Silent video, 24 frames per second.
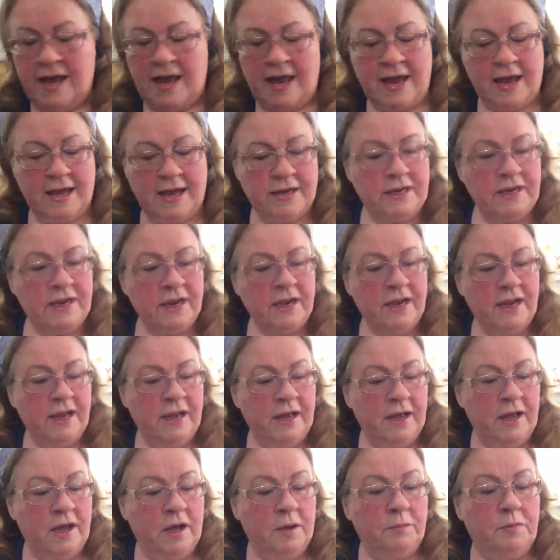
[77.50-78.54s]
I had
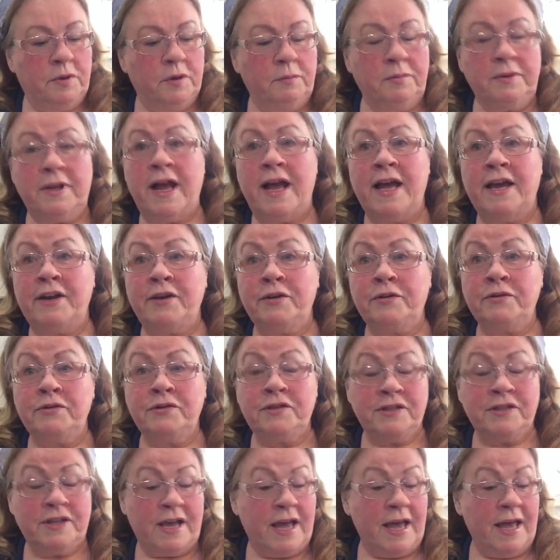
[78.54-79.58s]

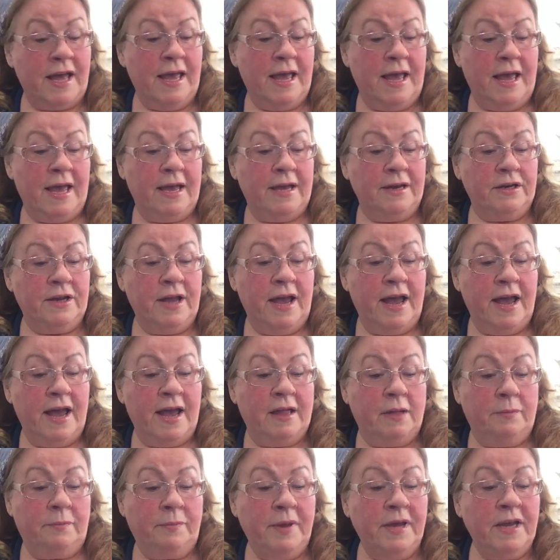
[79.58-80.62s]
poblanos, I had
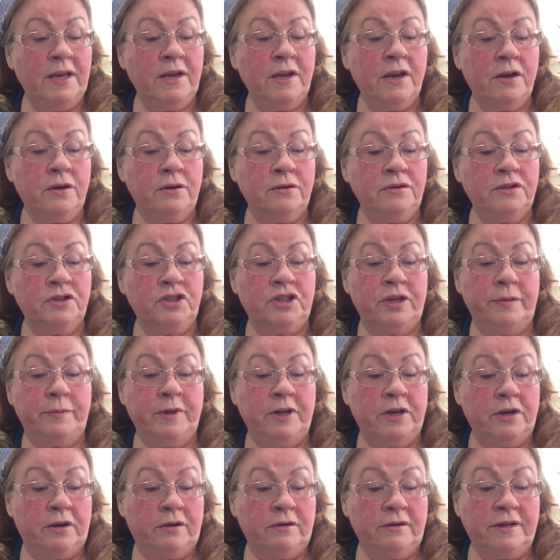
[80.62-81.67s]
jalapenos, Jimmy
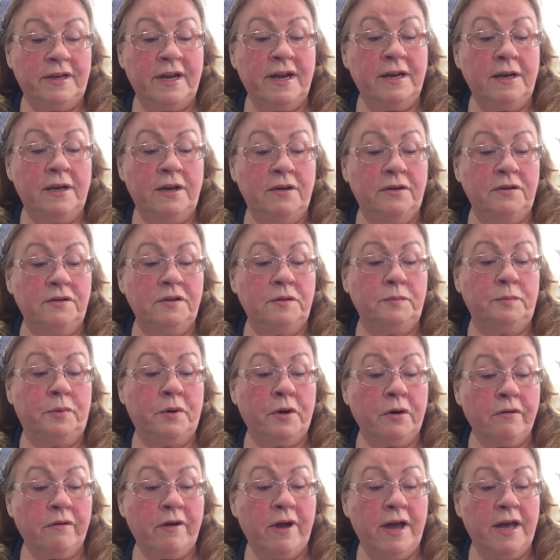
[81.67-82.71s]
Nardellos,
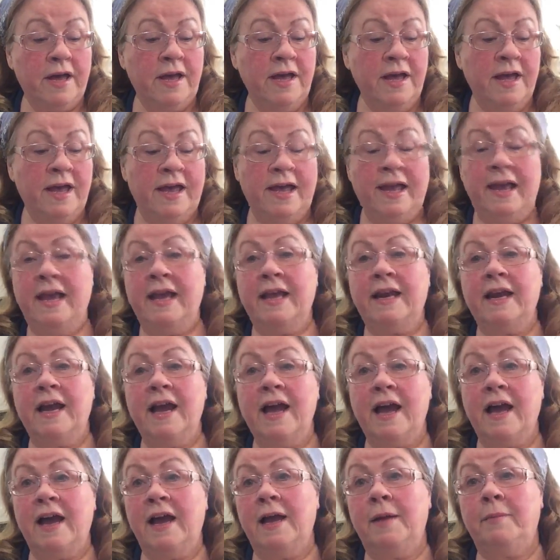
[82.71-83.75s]
burra,
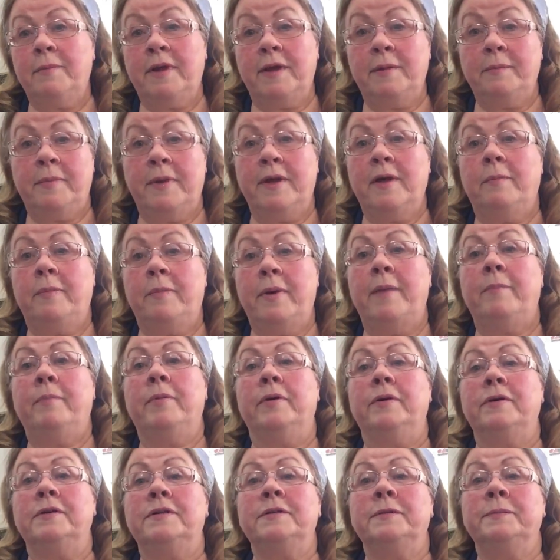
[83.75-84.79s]
Anaheim, and bell
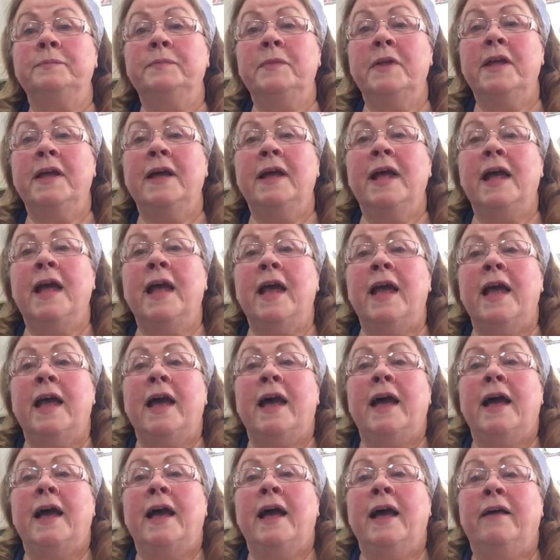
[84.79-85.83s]
peppers.
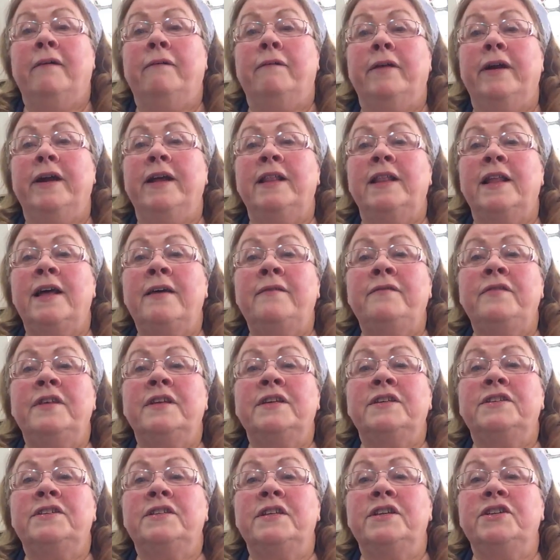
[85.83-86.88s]
We love
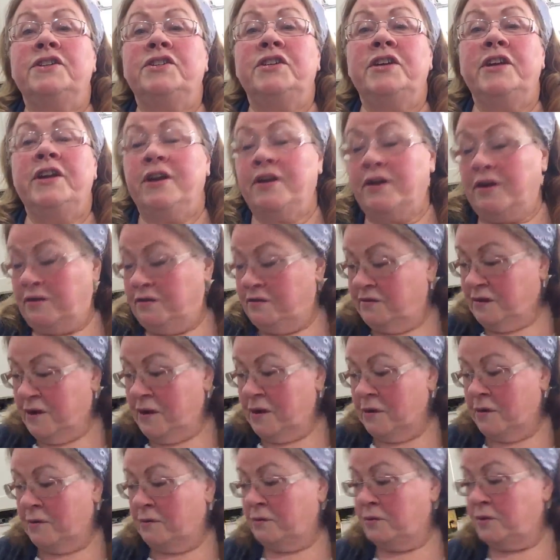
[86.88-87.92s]
this dish here.
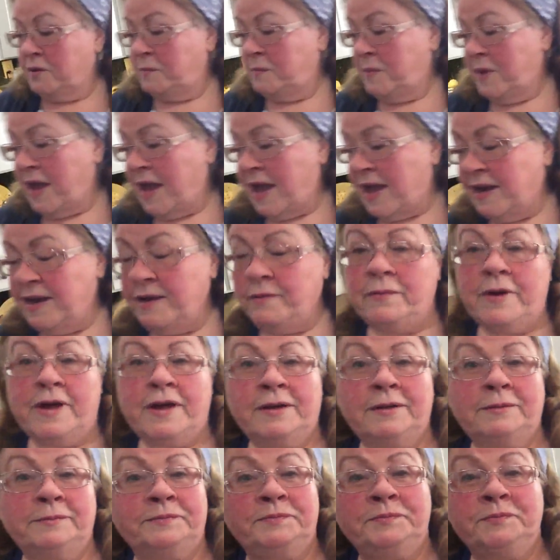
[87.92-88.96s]
Oh, good, Patty.
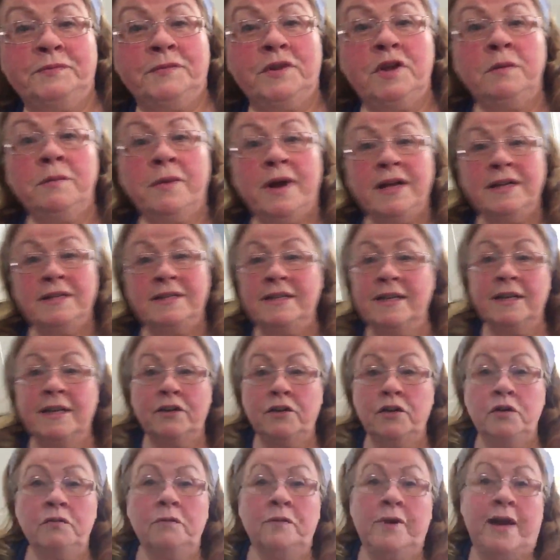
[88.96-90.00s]
Well, you might see it a
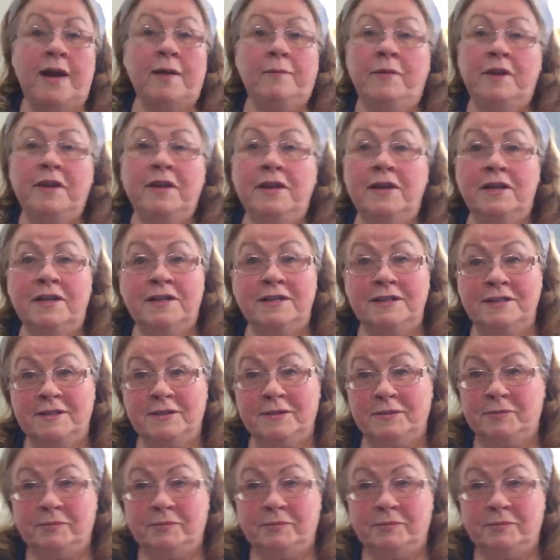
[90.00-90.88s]
new way because